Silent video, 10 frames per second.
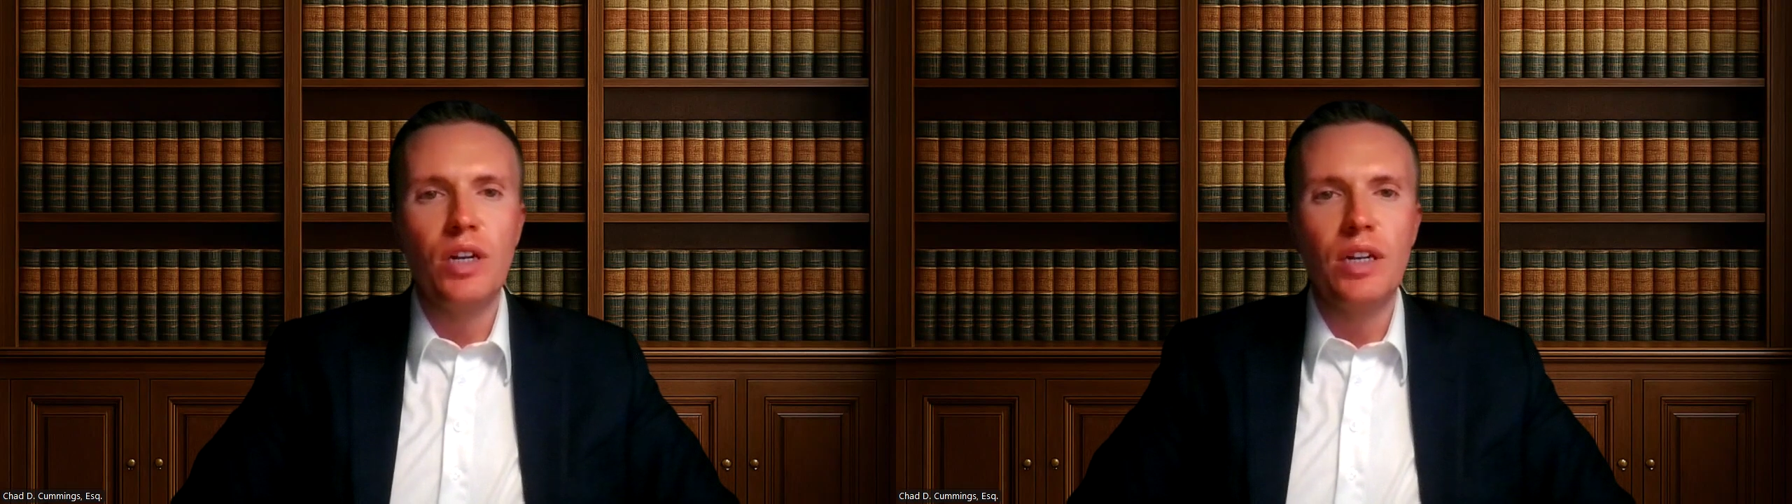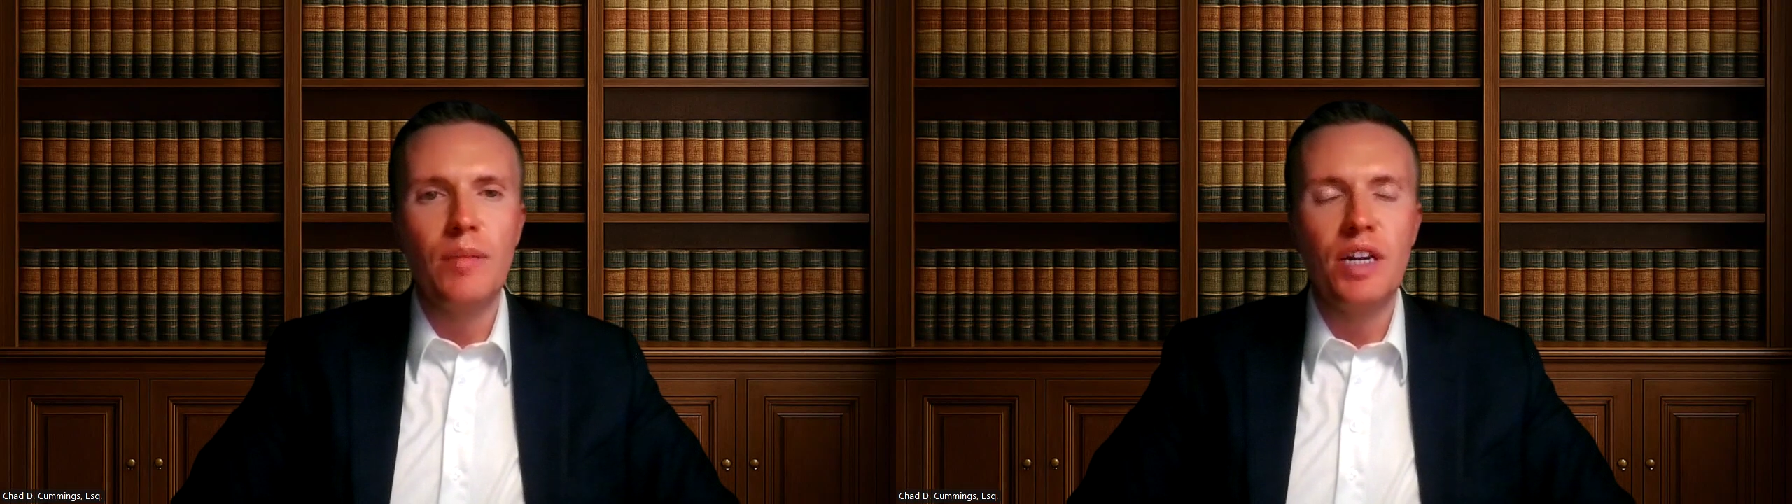
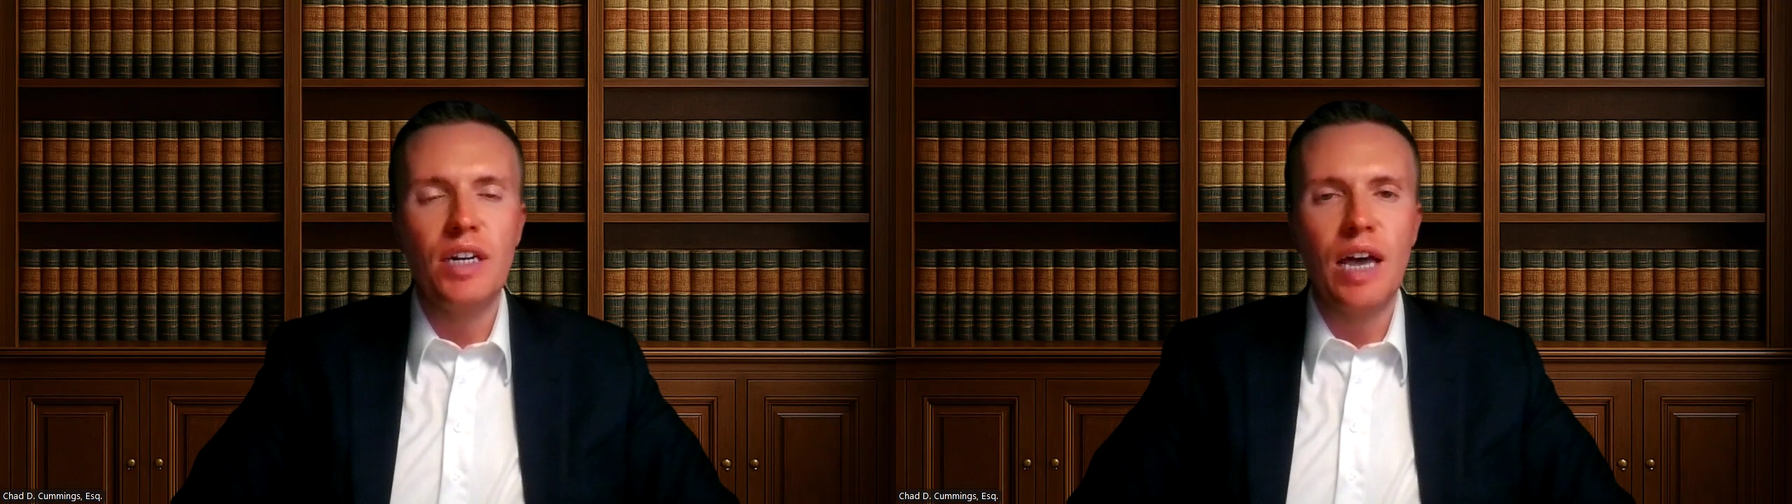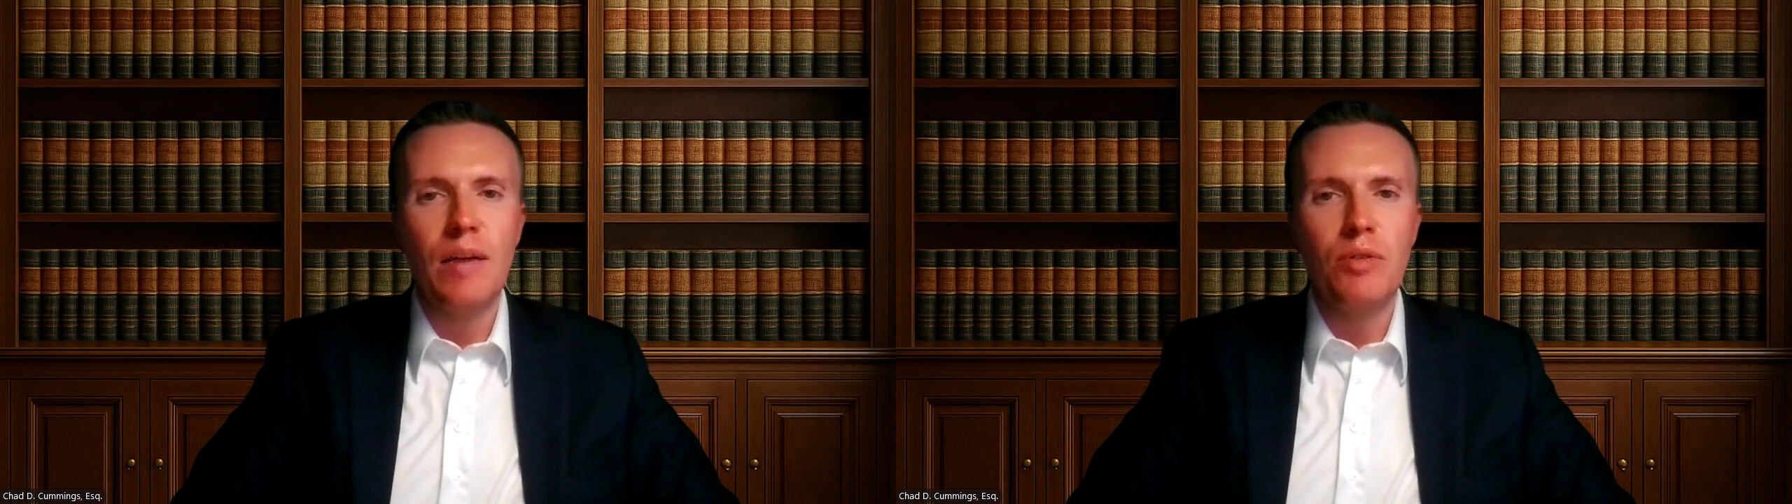limited
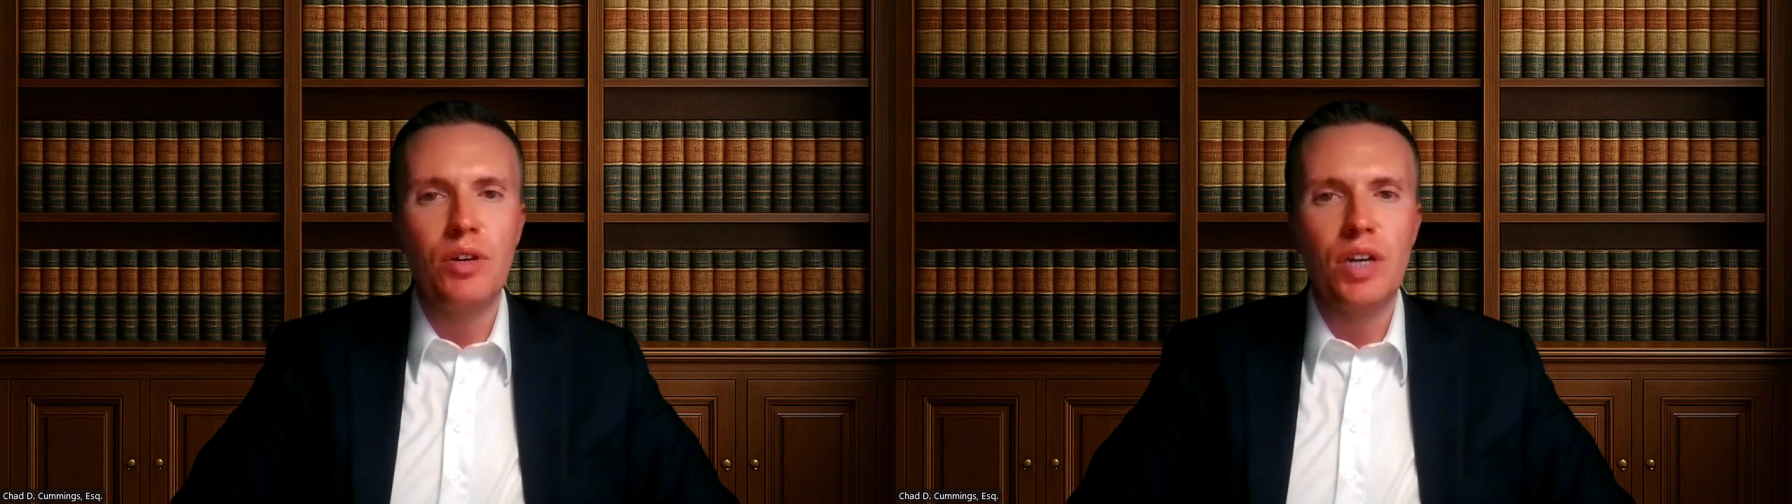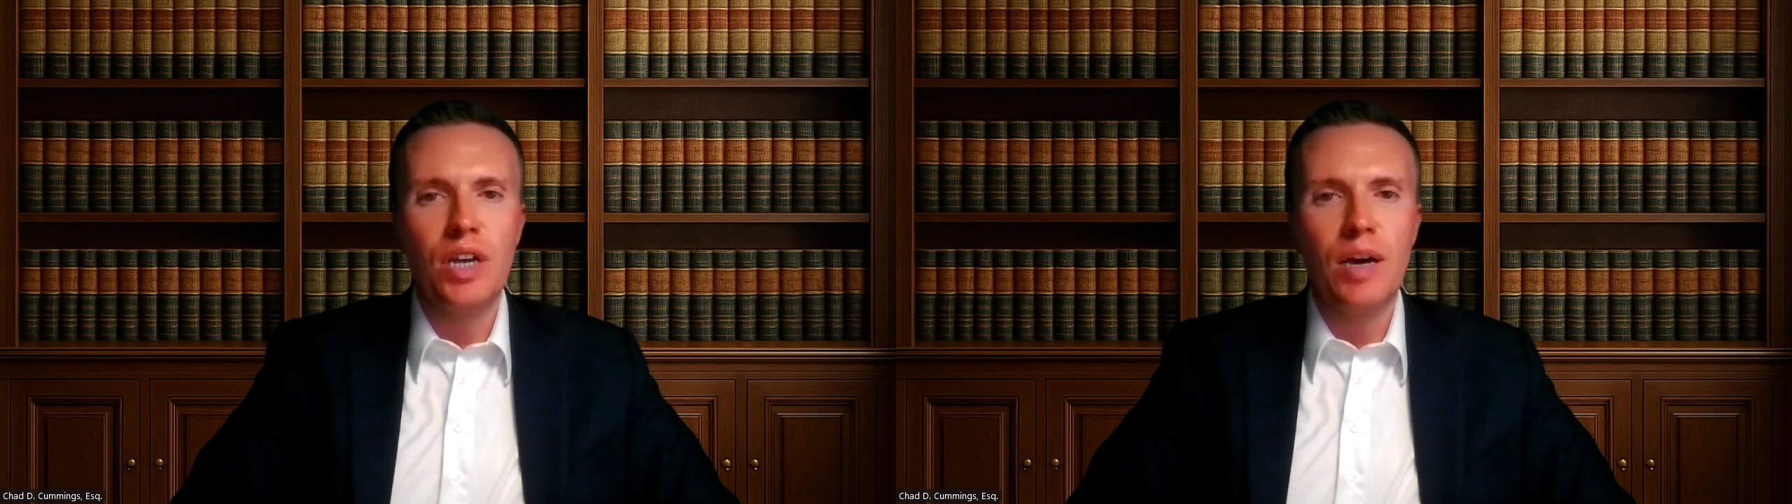
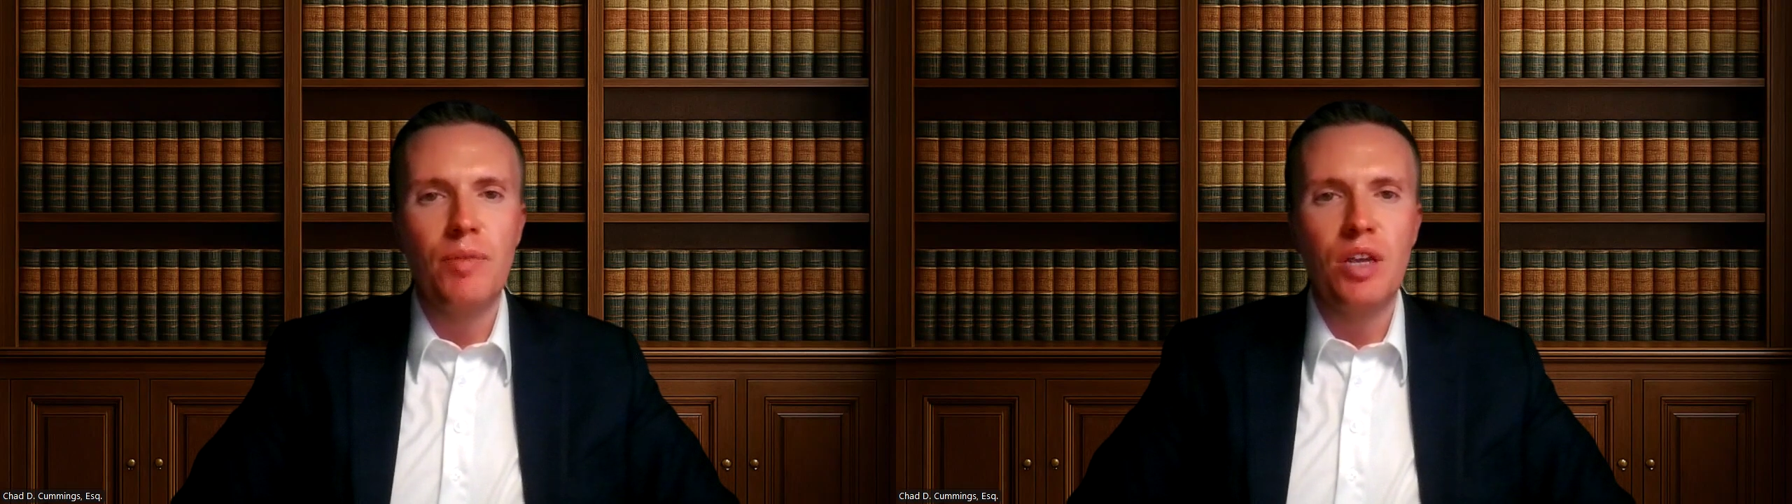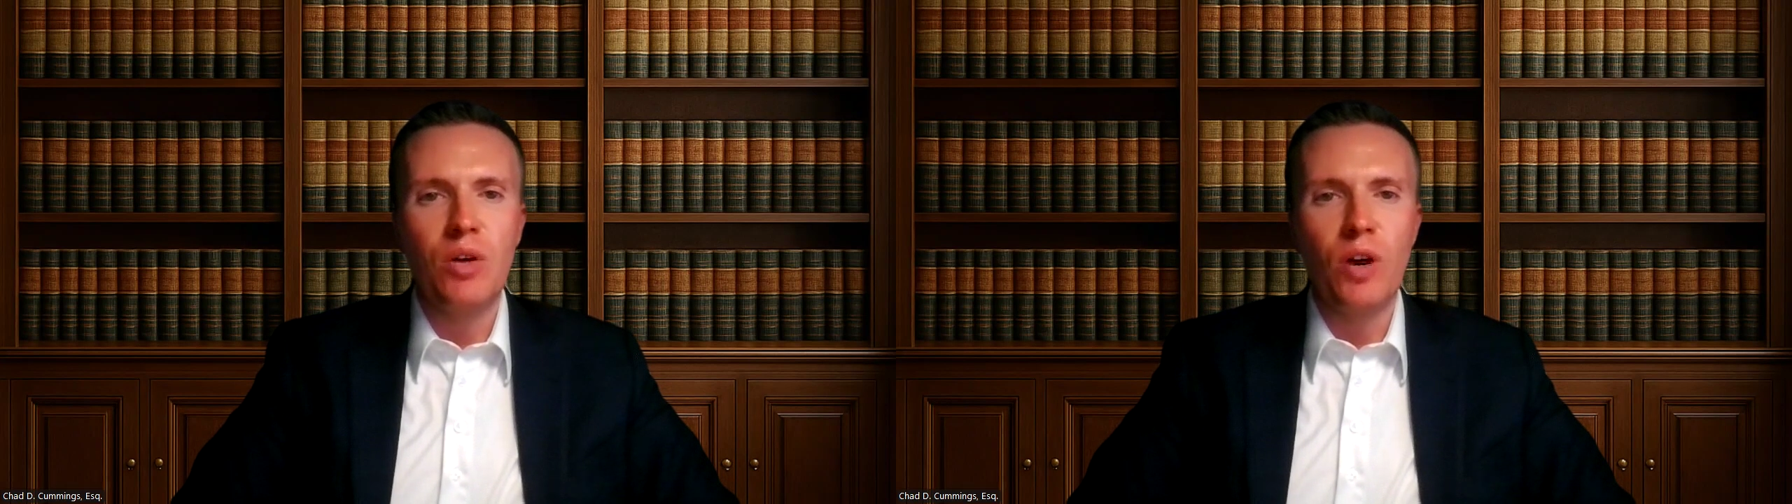liability
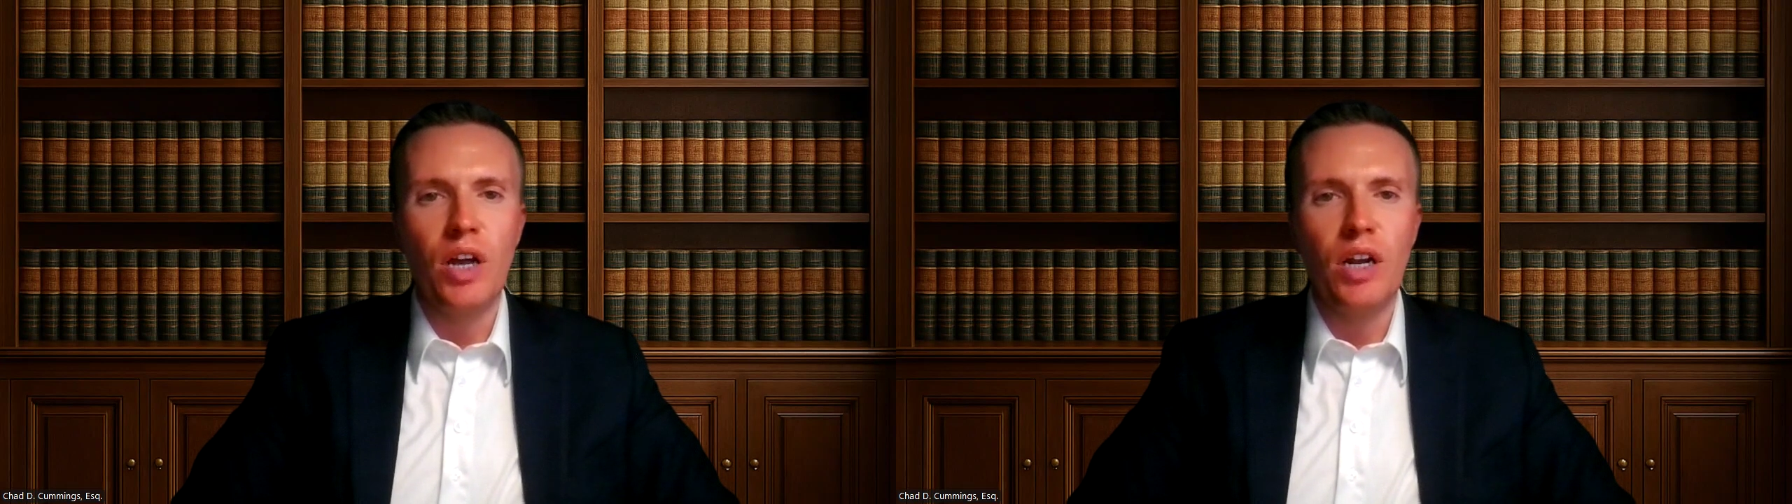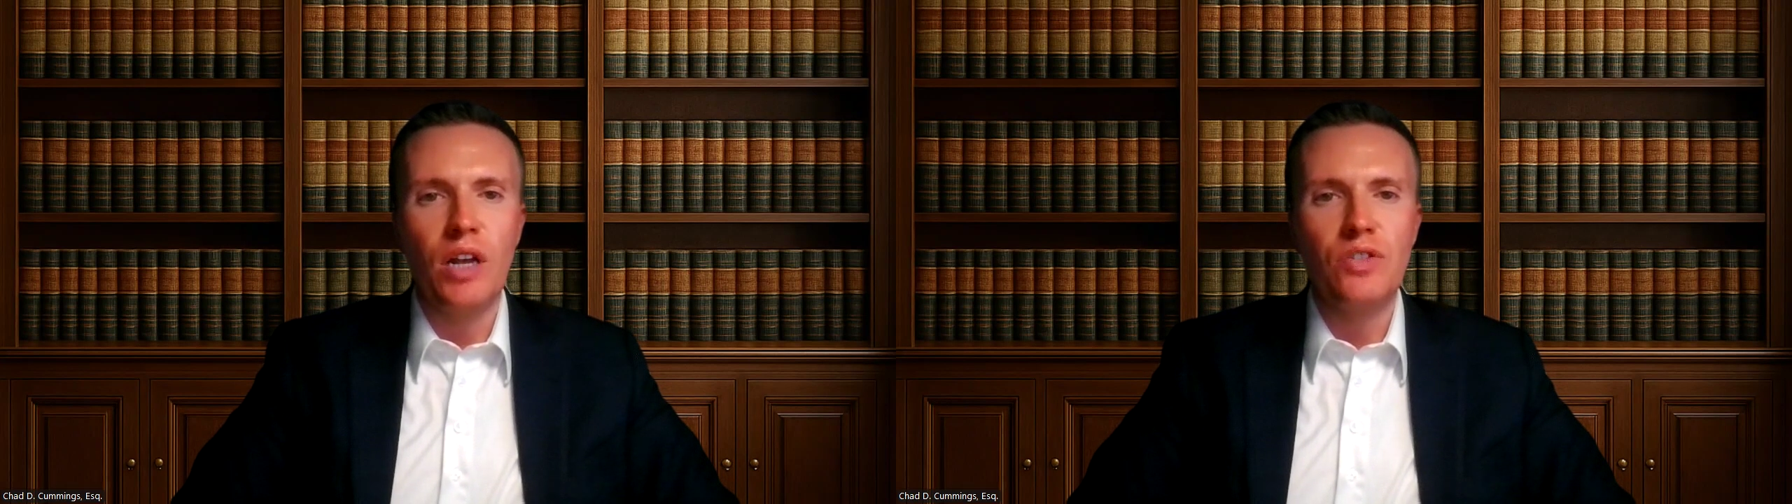company, or
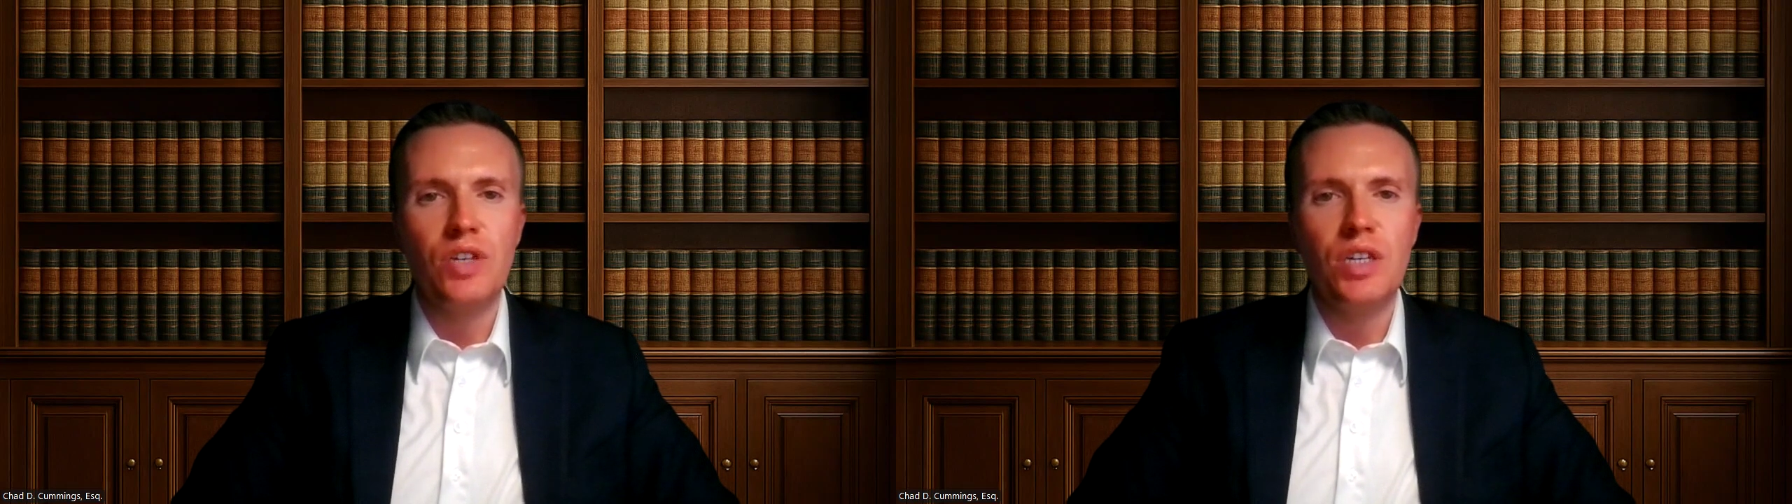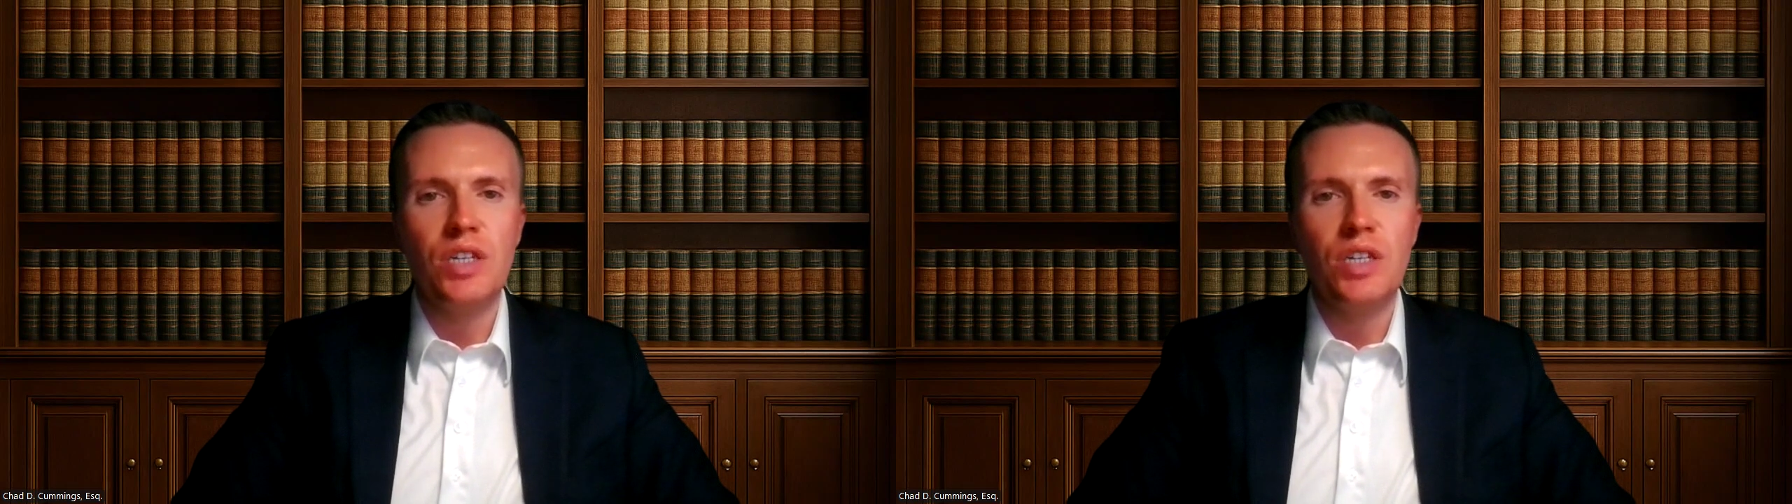LLC,